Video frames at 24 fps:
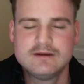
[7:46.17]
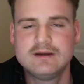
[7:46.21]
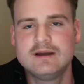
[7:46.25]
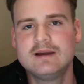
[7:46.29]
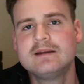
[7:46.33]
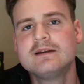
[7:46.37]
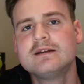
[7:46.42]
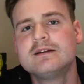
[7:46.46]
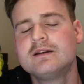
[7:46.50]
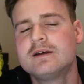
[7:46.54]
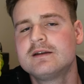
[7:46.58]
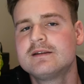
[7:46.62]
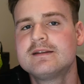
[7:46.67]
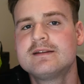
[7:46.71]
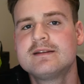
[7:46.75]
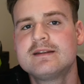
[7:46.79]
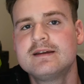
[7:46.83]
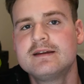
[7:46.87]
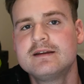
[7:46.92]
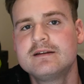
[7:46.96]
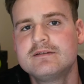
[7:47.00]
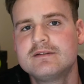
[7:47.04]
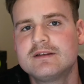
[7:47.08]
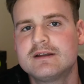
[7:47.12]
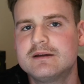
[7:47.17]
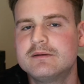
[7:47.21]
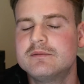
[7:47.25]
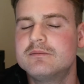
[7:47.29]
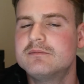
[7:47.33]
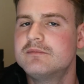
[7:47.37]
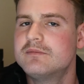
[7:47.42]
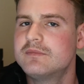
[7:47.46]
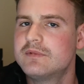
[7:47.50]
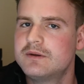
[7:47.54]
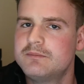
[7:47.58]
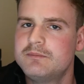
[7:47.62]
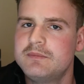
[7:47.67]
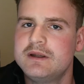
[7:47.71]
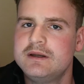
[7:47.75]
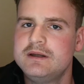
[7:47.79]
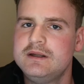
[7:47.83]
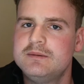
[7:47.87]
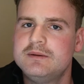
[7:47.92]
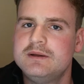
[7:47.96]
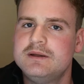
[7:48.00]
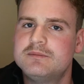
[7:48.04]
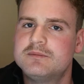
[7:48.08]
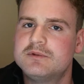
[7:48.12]
And another thing that many
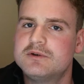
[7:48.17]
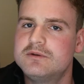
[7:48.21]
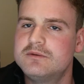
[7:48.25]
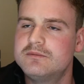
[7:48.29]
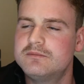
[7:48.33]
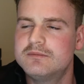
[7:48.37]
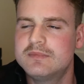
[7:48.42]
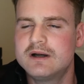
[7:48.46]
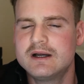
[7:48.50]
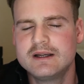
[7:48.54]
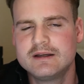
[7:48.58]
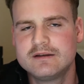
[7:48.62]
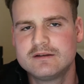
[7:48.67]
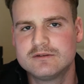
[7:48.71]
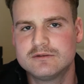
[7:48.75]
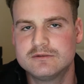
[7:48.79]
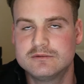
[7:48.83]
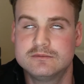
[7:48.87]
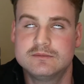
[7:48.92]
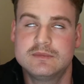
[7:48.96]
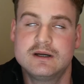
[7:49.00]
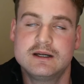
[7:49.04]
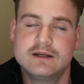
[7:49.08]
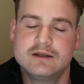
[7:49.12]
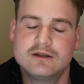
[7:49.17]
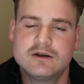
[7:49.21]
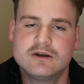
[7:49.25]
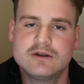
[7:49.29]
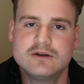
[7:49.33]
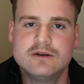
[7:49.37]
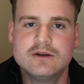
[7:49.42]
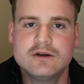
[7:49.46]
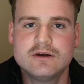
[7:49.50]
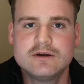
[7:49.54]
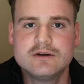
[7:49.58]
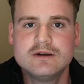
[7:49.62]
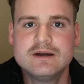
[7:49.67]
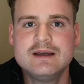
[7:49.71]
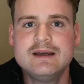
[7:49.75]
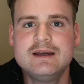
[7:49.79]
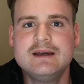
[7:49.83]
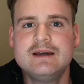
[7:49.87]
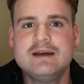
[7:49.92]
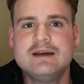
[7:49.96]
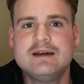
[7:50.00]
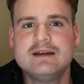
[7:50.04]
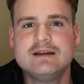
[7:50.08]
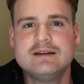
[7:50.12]
people might or might not know
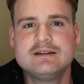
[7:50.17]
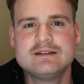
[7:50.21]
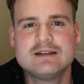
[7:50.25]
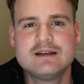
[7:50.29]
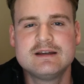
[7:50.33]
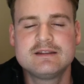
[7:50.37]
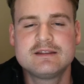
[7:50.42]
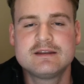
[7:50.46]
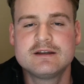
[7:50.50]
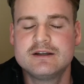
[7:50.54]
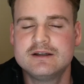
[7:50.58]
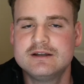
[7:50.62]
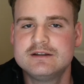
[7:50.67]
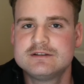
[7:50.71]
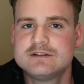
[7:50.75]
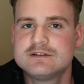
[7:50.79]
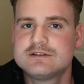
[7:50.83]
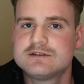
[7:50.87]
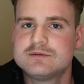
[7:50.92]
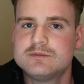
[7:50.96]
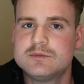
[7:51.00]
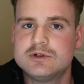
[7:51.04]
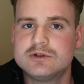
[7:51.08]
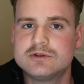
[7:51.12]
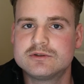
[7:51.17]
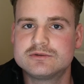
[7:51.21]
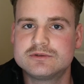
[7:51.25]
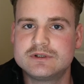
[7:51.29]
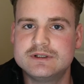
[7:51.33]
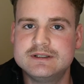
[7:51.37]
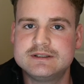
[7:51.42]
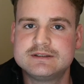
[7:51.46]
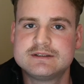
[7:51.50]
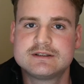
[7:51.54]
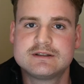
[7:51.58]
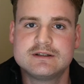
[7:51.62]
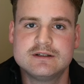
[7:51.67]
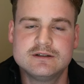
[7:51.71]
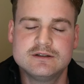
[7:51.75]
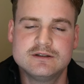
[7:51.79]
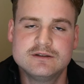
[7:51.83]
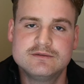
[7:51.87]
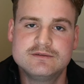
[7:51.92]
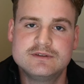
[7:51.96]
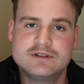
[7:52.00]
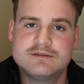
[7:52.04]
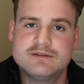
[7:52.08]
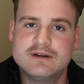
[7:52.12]
is that there is a small risk
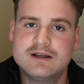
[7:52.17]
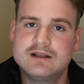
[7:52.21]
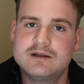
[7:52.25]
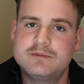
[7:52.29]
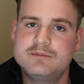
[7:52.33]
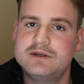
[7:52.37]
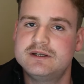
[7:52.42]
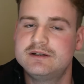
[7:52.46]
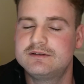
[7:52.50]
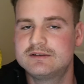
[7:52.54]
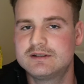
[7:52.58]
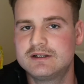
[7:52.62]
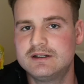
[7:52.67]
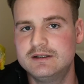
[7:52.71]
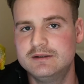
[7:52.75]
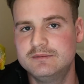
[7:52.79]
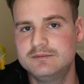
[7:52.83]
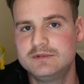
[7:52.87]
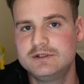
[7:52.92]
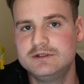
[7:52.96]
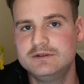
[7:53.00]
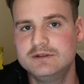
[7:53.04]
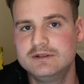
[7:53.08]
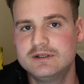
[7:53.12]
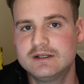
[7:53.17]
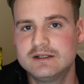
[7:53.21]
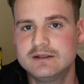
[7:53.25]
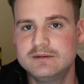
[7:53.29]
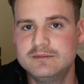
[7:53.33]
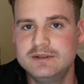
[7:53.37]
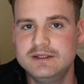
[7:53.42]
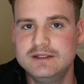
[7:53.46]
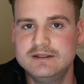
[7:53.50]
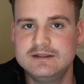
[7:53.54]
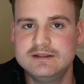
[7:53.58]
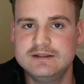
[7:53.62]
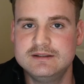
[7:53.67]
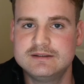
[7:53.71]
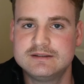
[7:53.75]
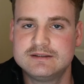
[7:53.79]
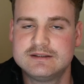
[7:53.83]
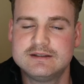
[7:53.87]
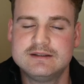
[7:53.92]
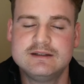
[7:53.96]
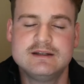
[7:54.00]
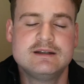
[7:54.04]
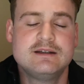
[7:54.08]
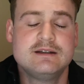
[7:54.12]
of developing type 2
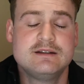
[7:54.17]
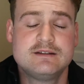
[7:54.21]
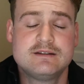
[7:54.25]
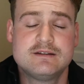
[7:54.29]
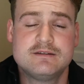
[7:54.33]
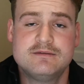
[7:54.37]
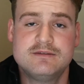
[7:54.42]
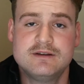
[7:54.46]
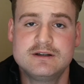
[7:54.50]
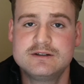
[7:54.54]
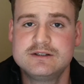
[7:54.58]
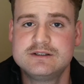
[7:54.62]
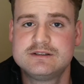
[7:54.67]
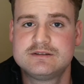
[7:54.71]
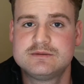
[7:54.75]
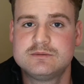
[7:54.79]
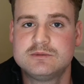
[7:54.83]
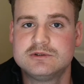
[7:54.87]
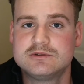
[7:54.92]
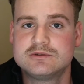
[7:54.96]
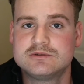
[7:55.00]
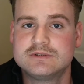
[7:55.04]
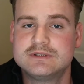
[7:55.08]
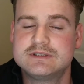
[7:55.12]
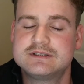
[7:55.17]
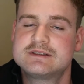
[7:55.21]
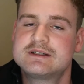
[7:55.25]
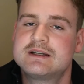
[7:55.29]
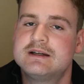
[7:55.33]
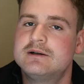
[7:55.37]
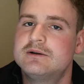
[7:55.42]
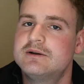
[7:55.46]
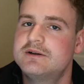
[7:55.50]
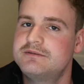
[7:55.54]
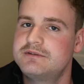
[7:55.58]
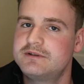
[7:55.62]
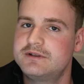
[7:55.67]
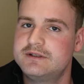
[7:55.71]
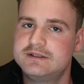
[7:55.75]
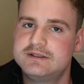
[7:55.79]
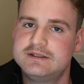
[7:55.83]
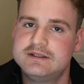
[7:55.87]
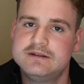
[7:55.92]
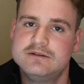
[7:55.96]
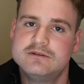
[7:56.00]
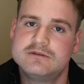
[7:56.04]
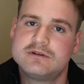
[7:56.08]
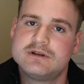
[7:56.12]
diabetes. It is a very small risk, however it
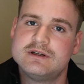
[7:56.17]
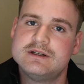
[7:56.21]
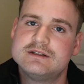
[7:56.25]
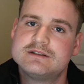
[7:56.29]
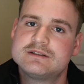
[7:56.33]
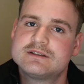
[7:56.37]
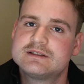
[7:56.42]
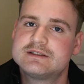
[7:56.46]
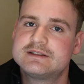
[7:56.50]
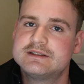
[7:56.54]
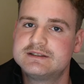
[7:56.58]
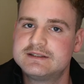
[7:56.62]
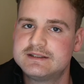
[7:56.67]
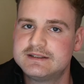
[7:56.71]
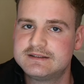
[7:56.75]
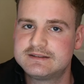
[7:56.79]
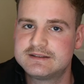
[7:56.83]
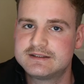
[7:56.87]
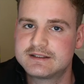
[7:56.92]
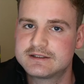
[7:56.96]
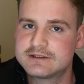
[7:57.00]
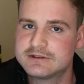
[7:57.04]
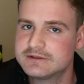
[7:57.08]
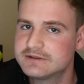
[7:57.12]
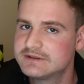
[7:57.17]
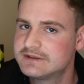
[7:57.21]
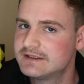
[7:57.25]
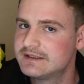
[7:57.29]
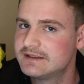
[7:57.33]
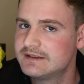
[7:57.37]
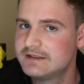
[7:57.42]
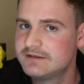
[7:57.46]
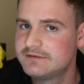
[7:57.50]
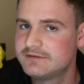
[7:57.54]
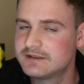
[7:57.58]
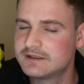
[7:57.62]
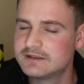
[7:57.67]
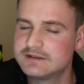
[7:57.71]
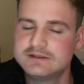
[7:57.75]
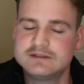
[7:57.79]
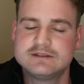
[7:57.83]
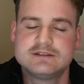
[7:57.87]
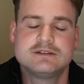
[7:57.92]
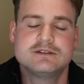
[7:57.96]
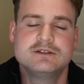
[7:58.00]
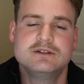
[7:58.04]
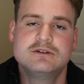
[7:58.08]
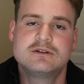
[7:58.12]
did reach statistical significance,
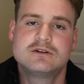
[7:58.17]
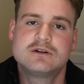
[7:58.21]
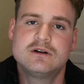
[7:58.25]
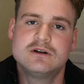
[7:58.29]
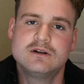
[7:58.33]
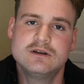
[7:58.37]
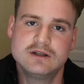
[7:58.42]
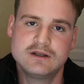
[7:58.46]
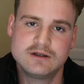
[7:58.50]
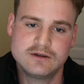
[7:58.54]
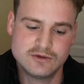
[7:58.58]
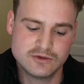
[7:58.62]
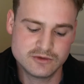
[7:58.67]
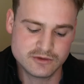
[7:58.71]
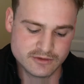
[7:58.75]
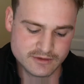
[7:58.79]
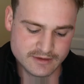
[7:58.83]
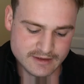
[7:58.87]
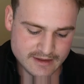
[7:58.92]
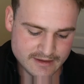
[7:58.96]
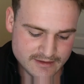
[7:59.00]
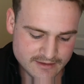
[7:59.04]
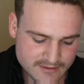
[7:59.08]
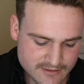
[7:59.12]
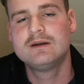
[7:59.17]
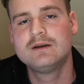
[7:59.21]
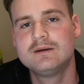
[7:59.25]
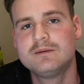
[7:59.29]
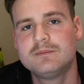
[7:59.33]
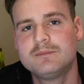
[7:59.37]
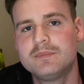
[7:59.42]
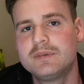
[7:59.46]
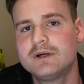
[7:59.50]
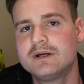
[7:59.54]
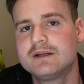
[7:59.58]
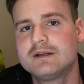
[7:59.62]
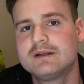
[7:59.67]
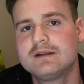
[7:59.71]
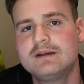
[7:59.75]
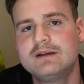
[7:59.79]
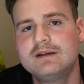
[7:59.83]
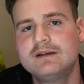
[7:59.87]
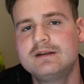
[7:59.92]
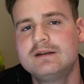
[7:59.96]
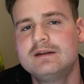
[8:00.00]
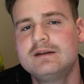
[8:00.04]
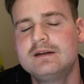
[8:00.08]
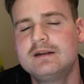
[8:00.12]
so you can't ignore that. But
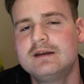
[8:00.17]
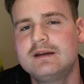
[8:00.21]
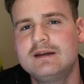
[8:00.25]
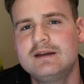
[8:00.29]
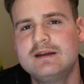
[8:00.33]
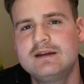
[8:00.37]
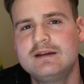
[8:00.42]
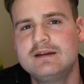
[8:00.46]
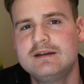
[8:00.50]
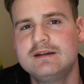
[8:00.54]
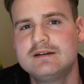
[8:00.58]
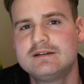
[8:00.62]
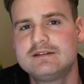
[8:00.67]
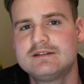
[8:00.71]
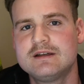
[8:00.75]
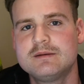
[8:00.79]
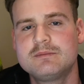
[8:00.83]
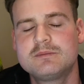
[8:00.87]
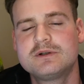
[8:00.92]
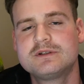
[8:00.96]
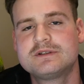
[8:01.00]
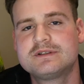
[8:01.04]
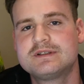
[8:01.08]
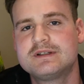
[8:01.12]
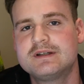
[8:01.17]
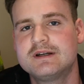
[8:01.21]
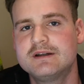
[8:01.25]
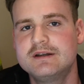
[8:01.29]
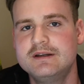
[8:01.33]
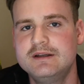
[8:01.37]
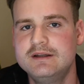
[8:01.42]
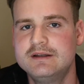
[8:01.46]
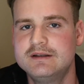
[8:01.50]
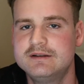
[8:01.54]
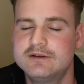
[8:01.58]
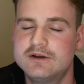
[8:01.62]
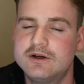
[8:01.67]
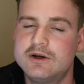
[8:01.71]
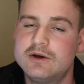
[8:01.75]
in a separate study in